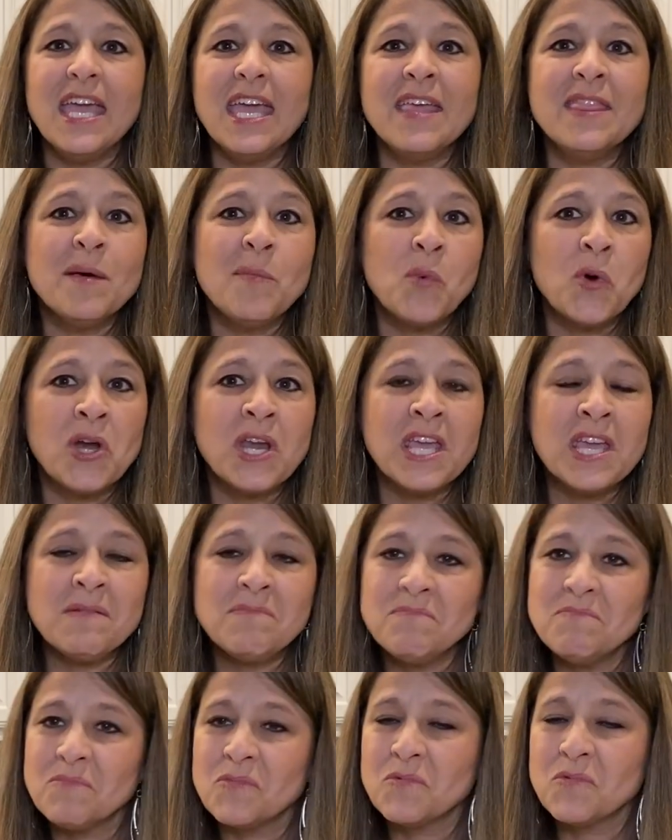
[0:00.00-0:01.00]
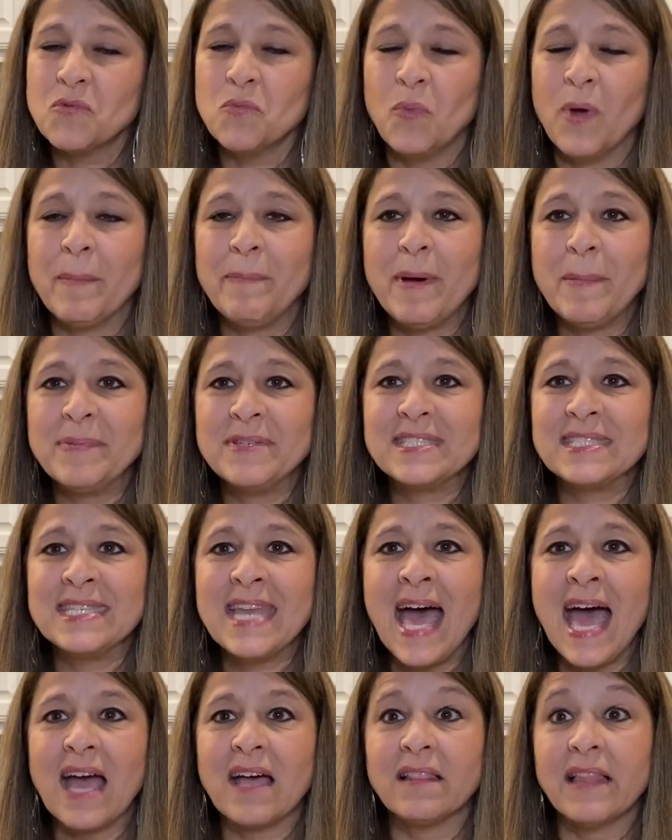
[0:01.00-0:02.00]
In the morning, whip up a
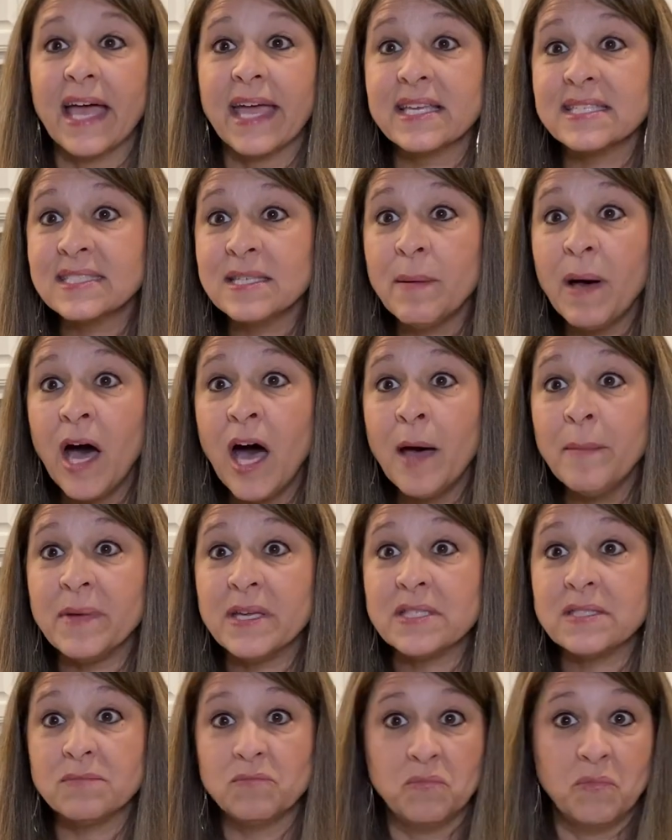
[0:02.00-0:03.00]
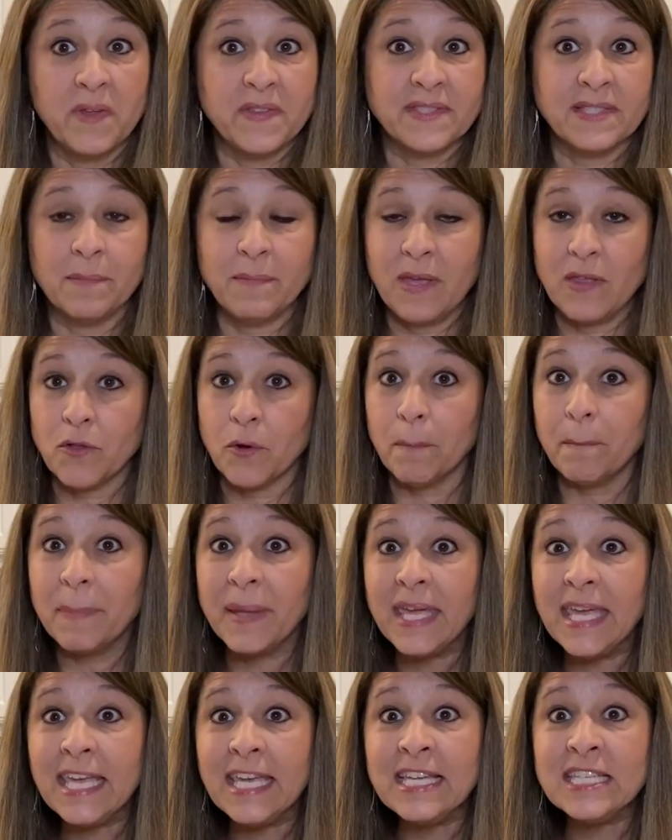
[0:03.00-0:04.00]
snack like some hummus with some either
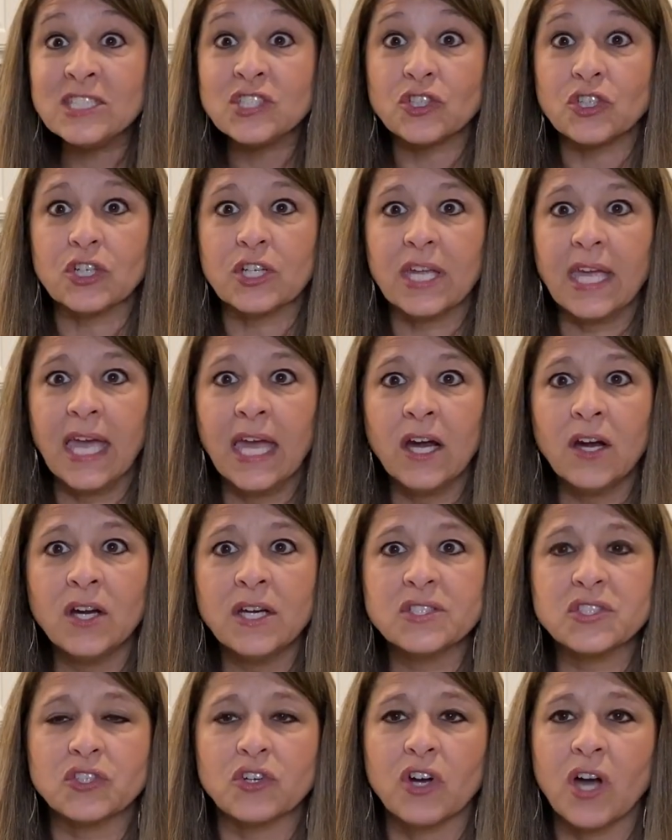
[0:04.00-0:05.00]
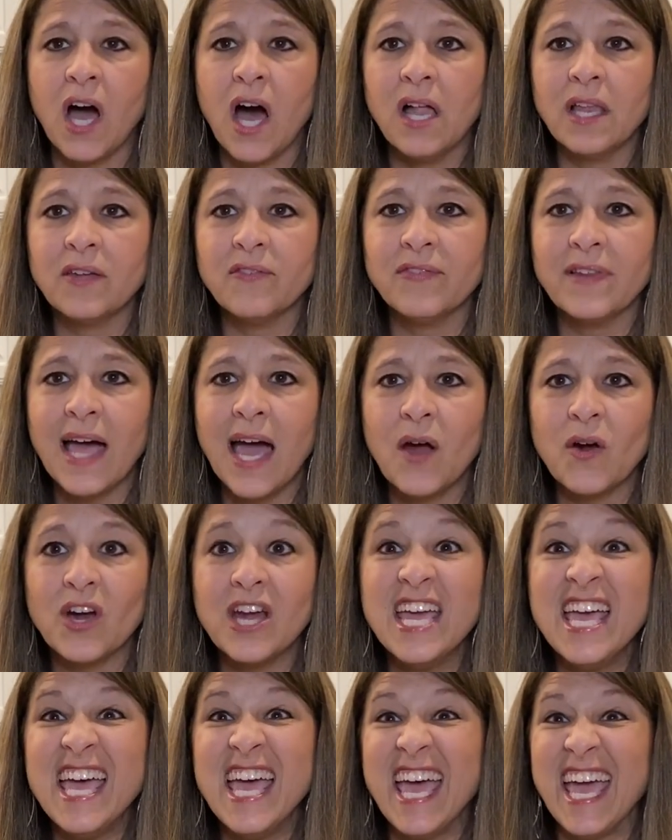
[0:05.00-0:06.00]
beans or carrots or
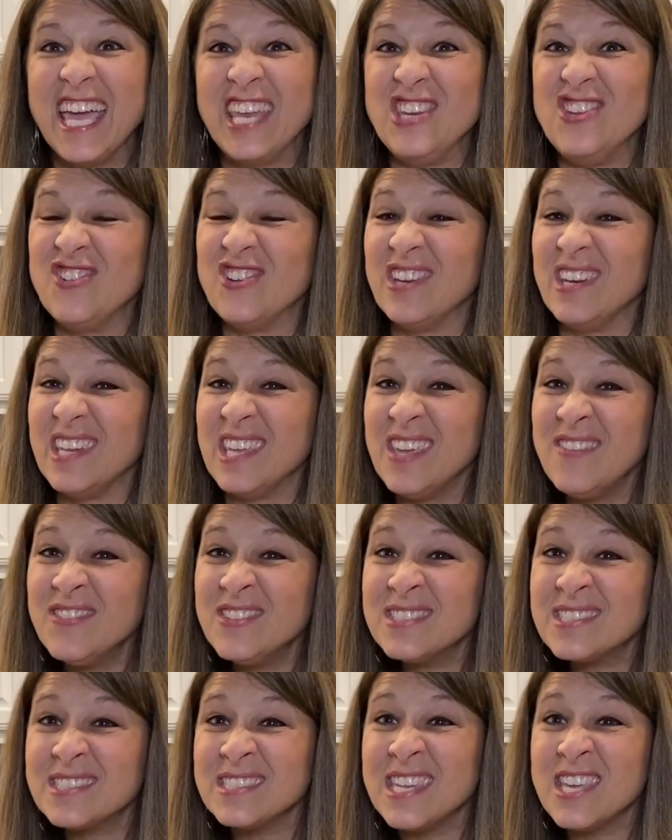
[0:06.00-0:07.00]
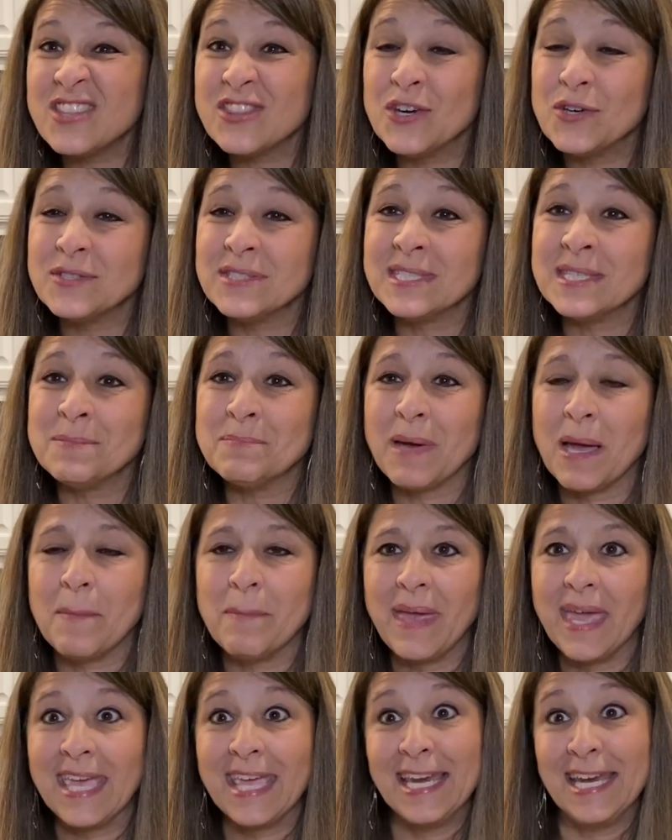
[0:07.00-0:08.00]
cauliflower, and you can even sneak those in by
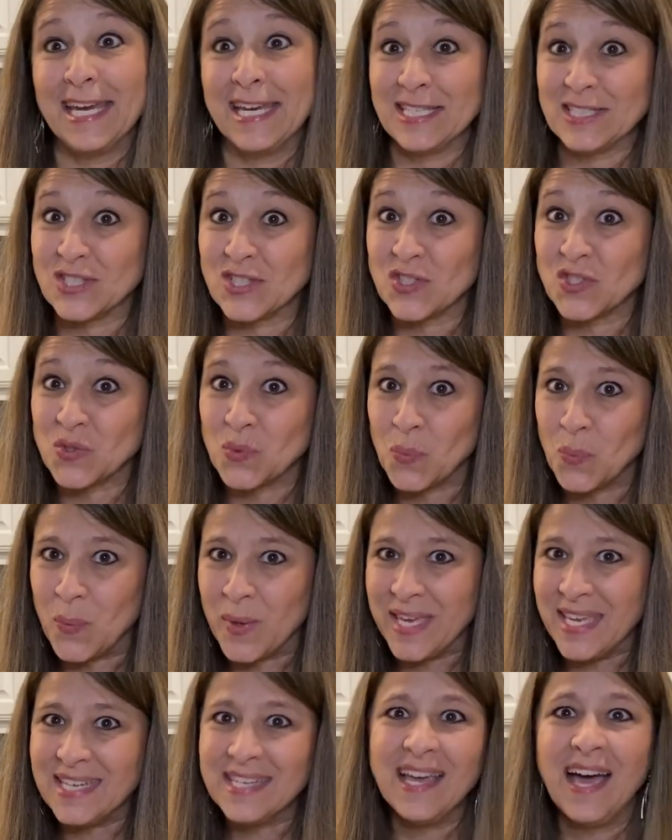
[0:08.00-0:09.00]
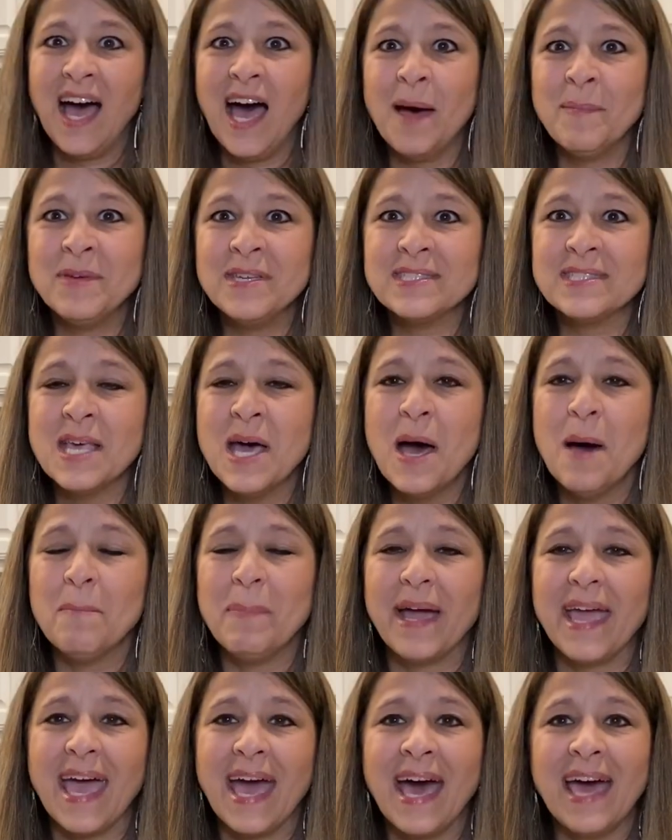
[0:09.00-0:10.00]
making it a sweet hummus
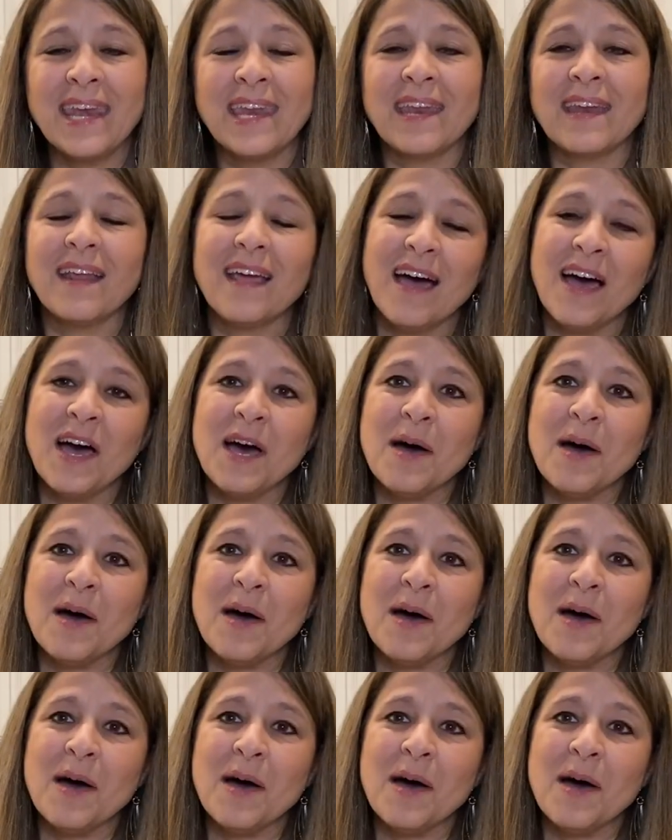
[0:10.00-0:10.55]
by adding